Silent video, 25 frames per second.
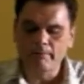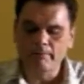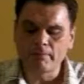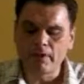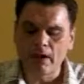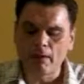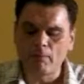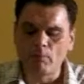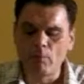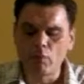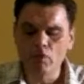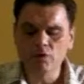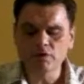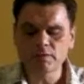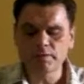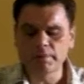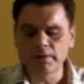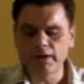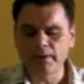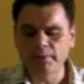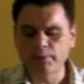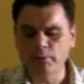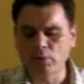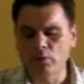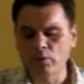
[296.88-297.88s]
most
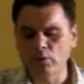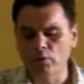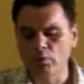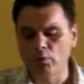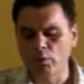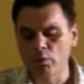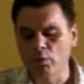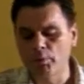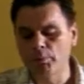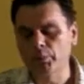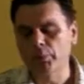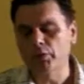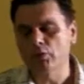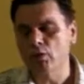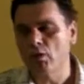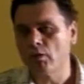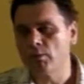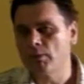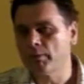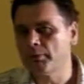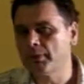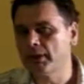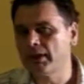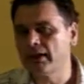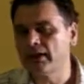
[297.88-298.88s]
people will
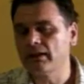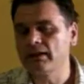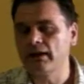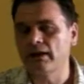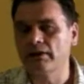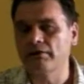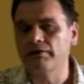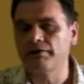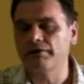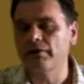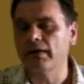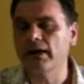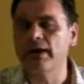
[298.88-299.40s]
probably live